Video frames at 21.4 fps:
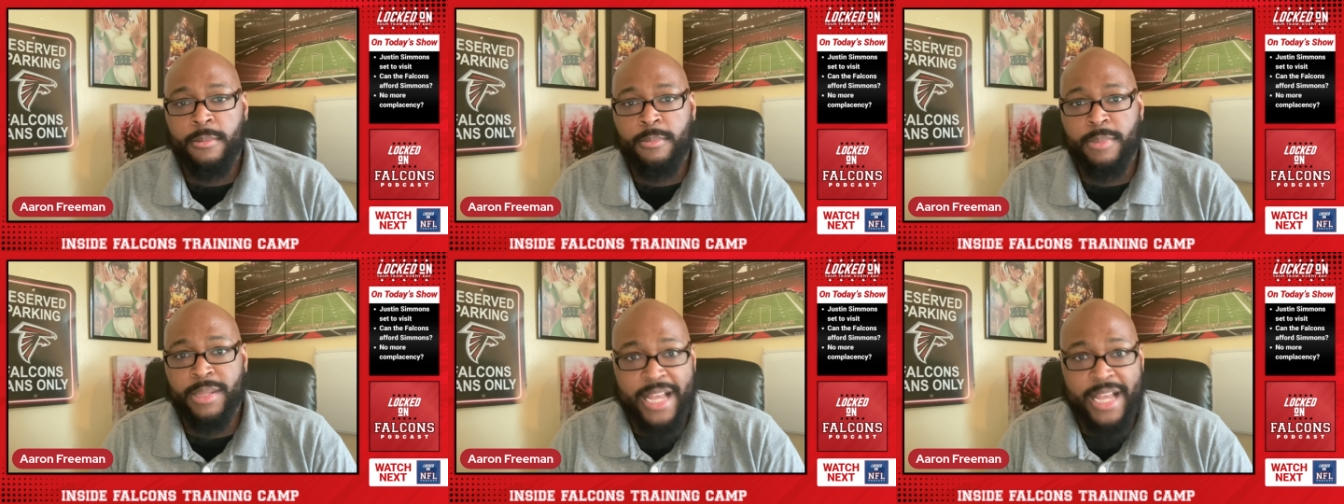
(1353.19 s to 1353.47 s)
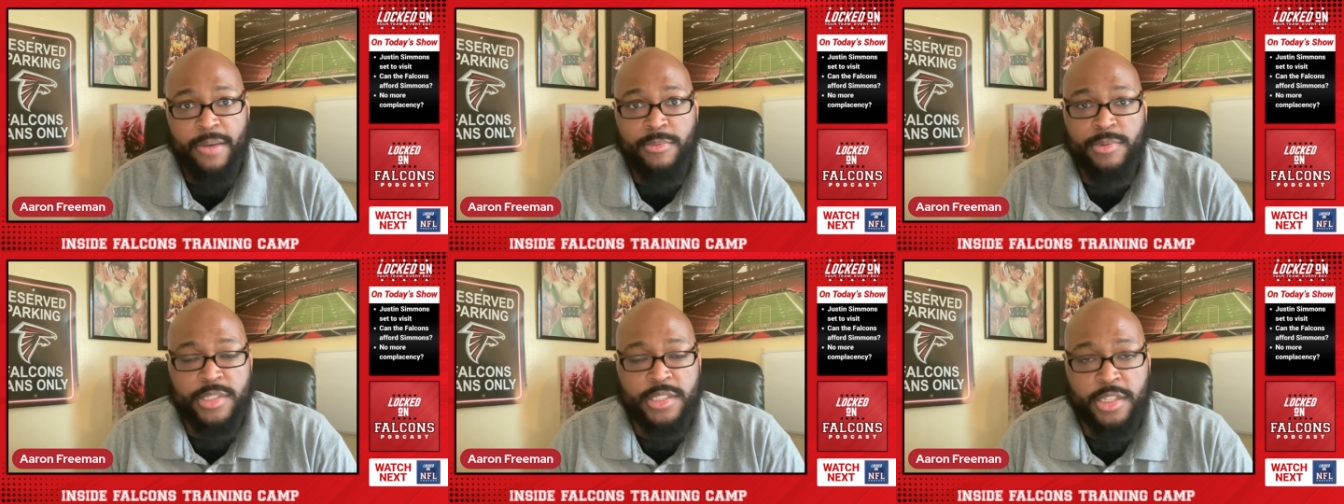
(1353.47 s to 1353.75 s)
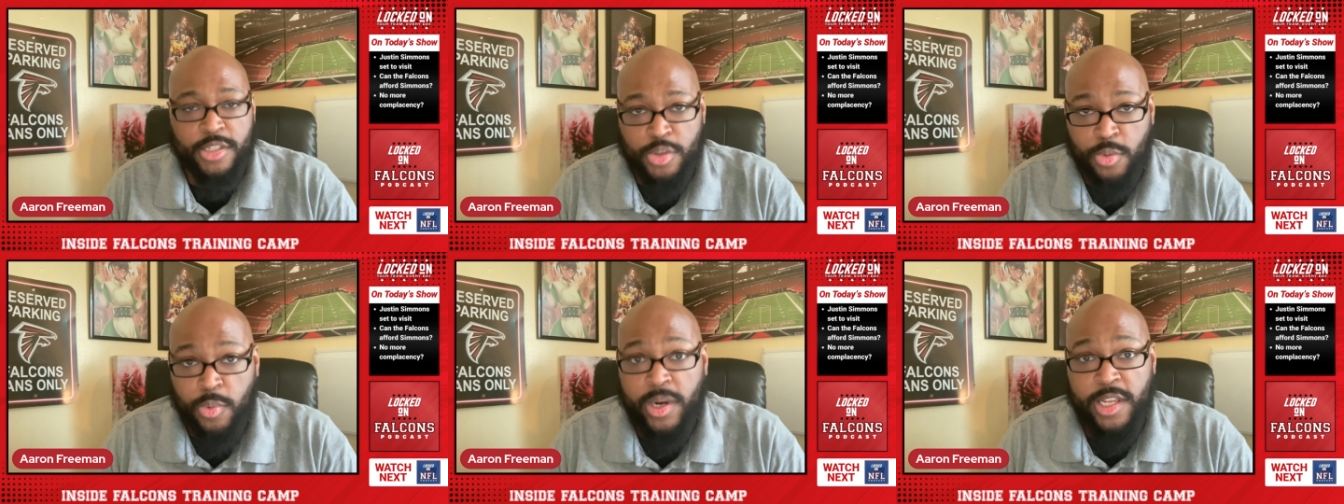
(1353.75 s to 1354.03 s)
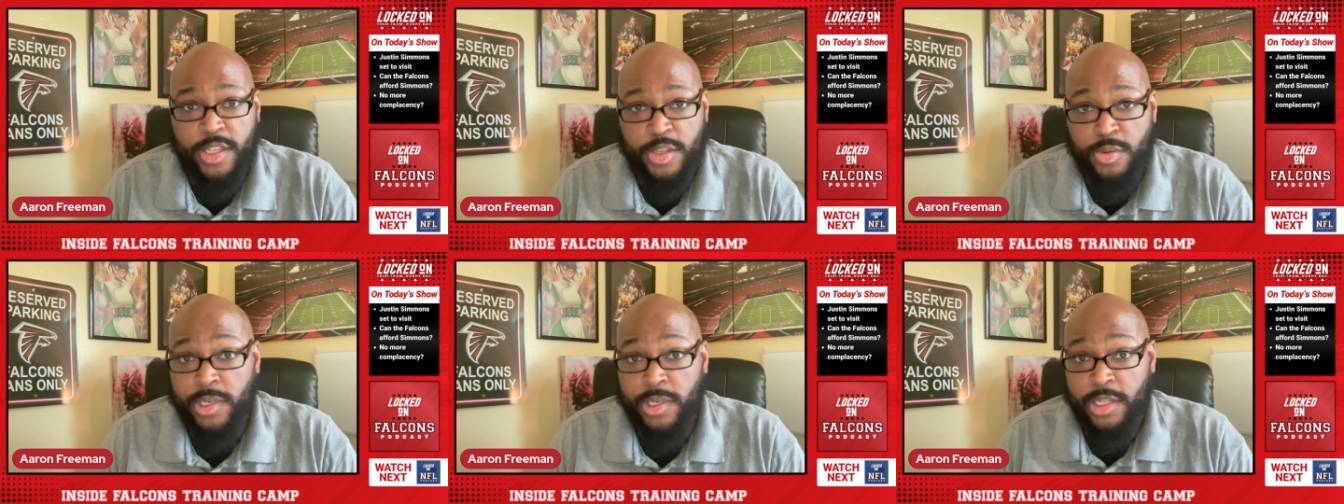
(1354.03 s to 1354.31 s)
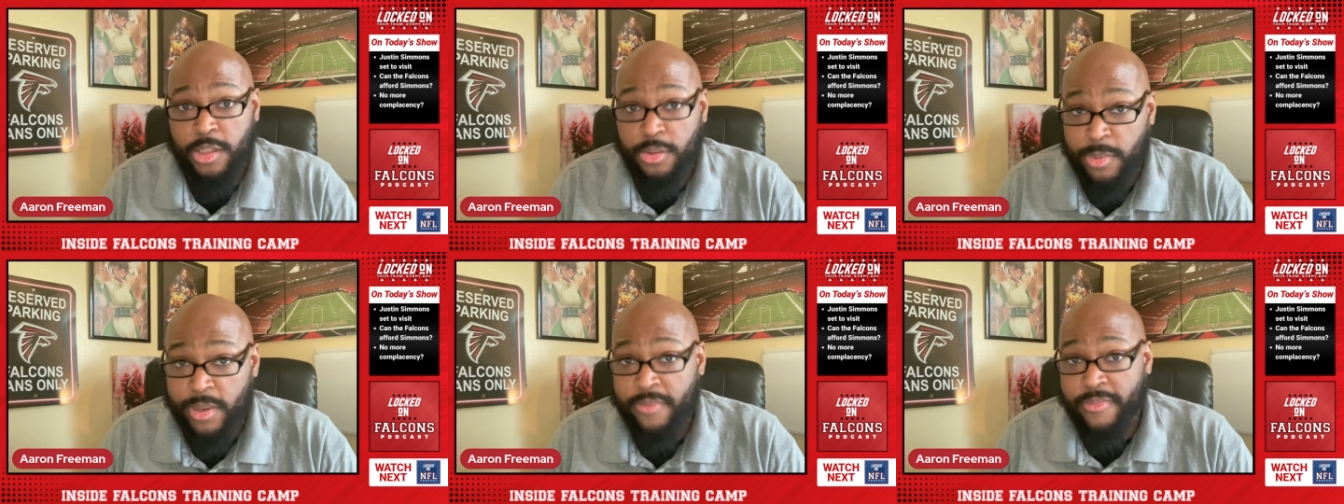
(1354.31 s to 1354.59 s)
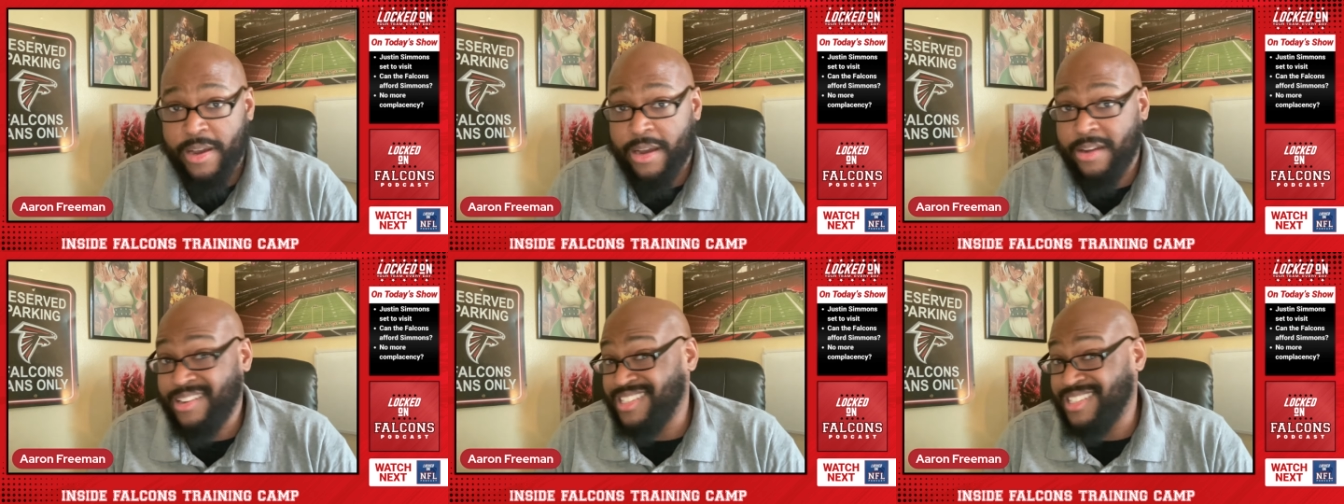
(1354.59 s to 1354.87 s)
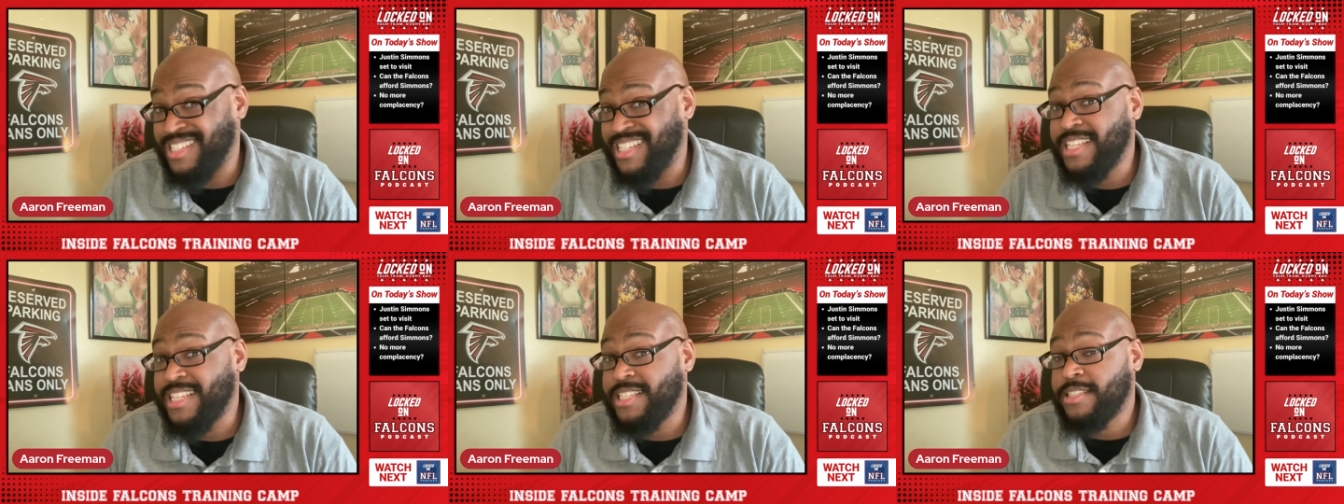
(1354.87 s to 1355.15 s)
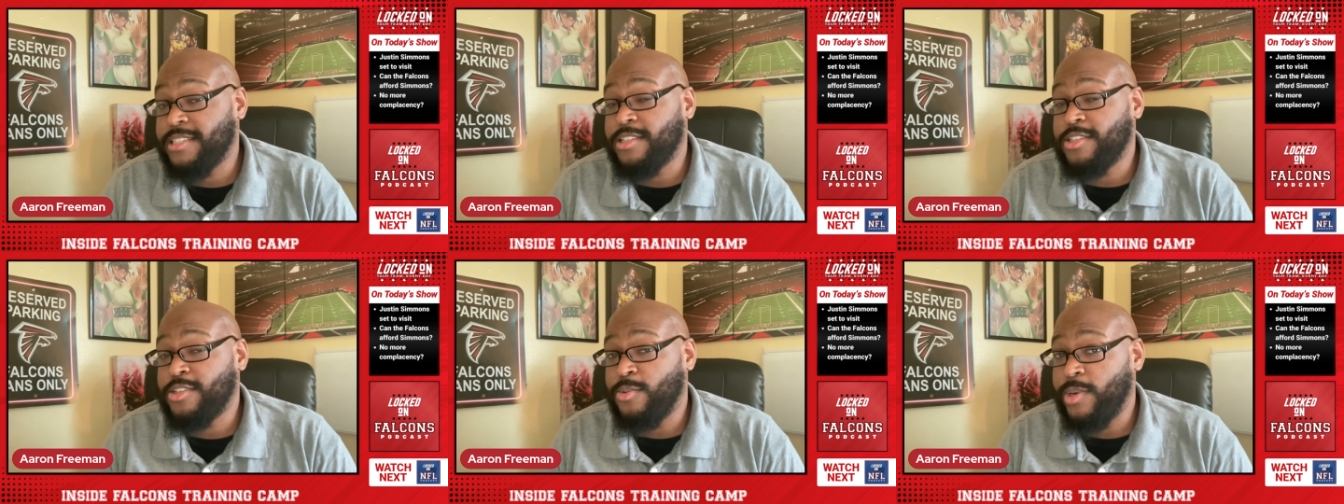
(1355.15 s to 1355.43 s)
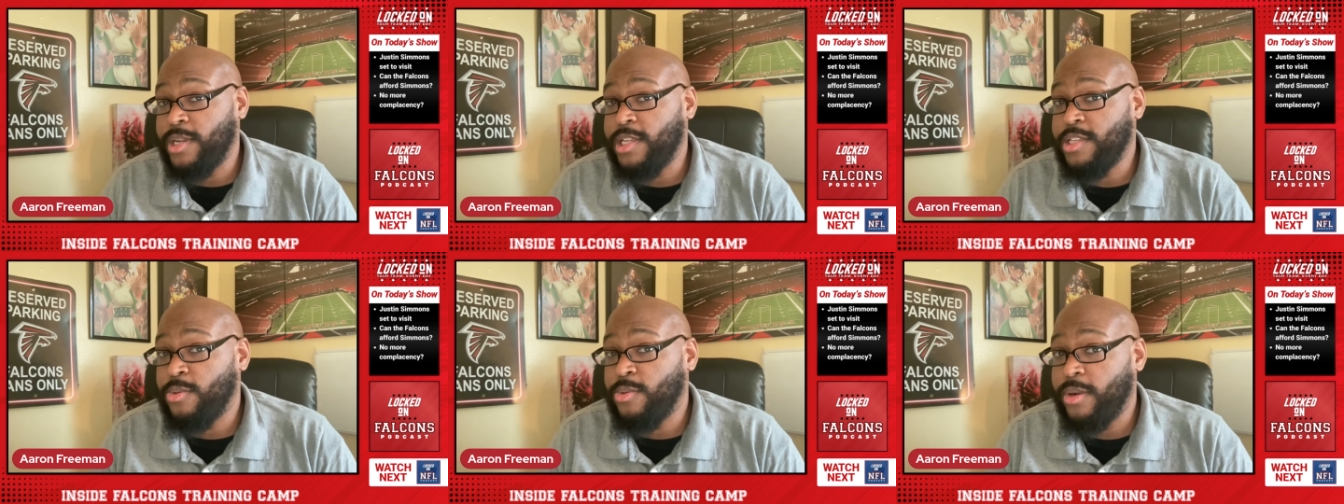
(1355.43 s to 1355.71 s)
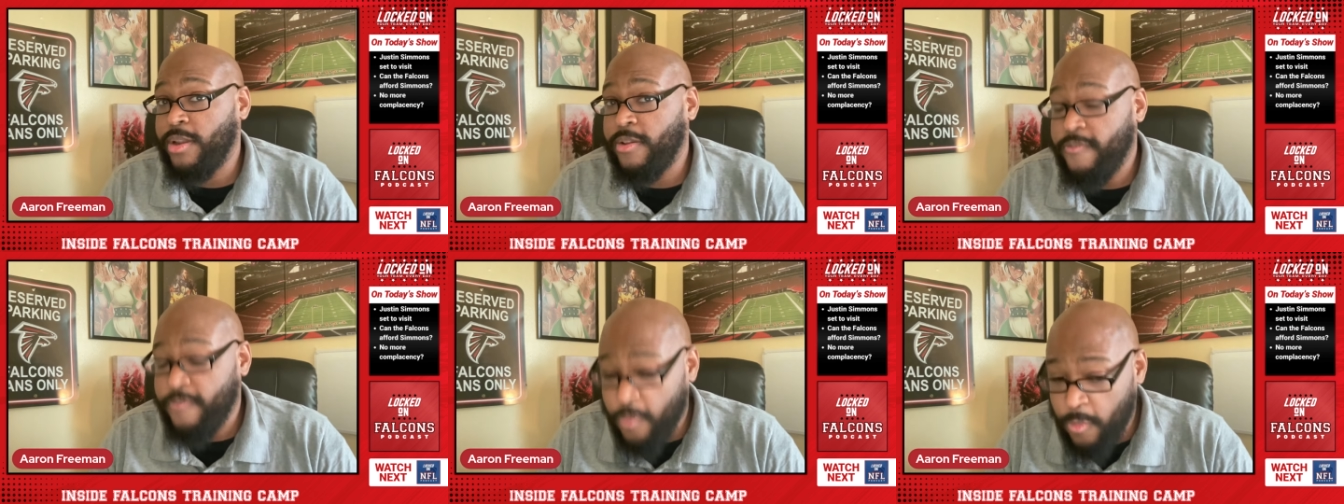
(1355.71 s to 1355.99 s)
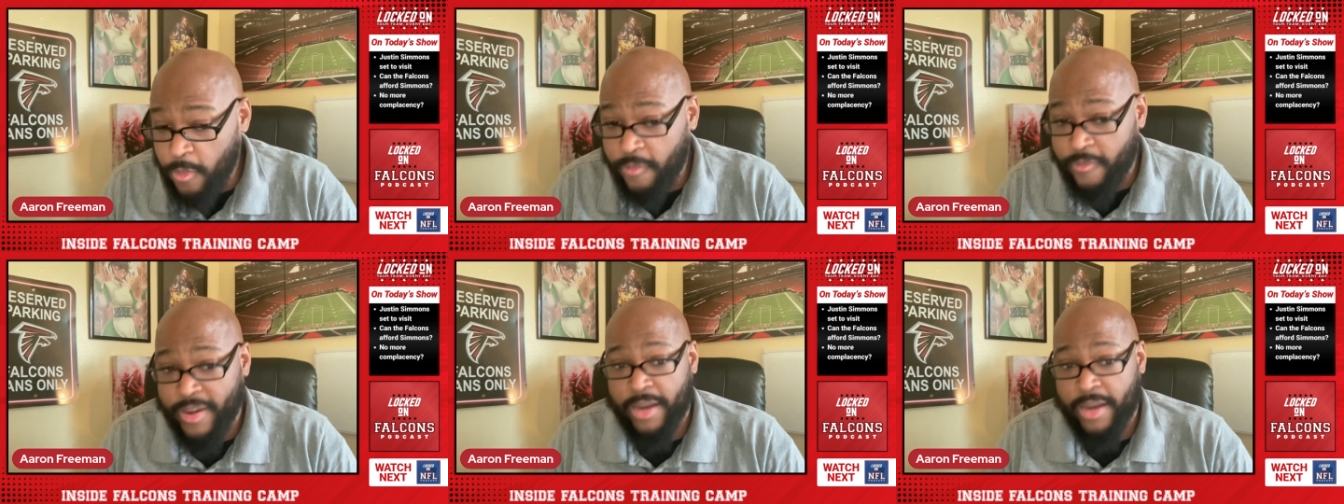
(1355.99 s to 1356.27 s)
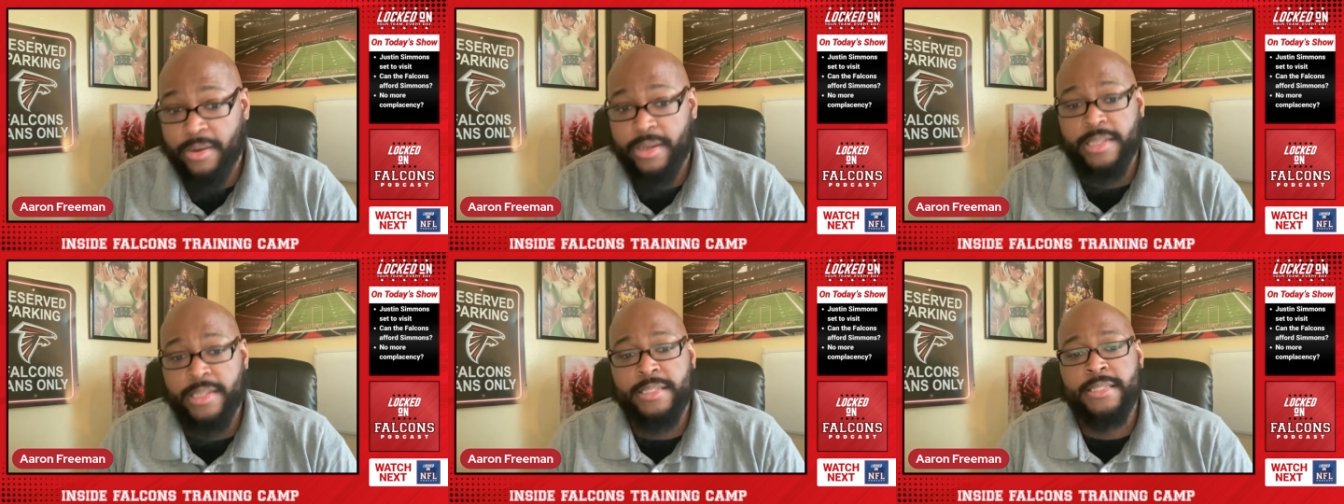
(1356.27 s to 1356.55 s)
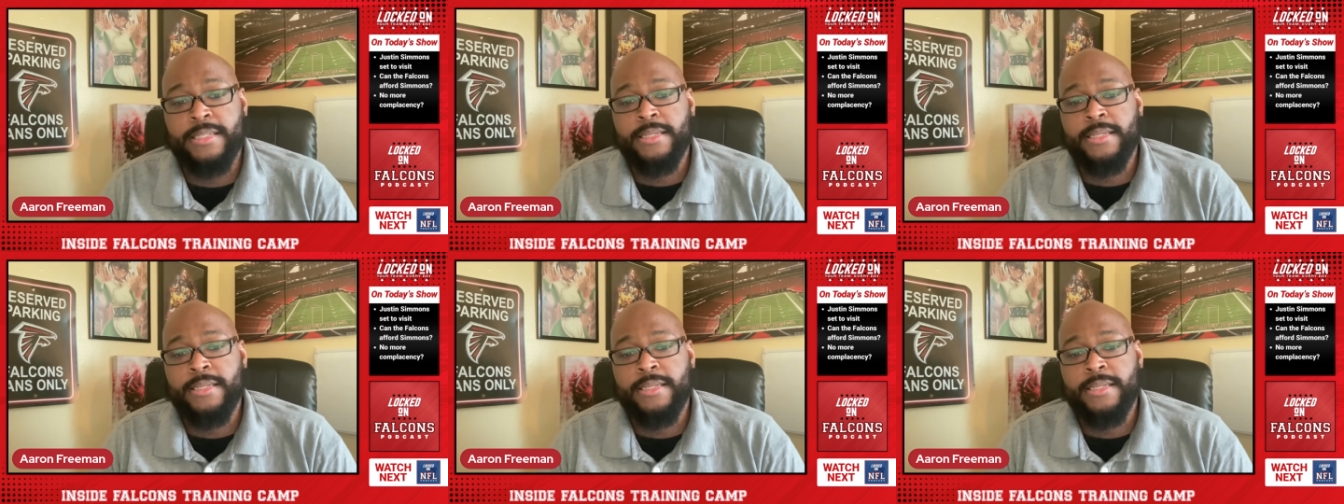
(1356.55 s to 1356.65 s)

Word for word: But that was the 2023 Falcons. It's the 2024 Falcons.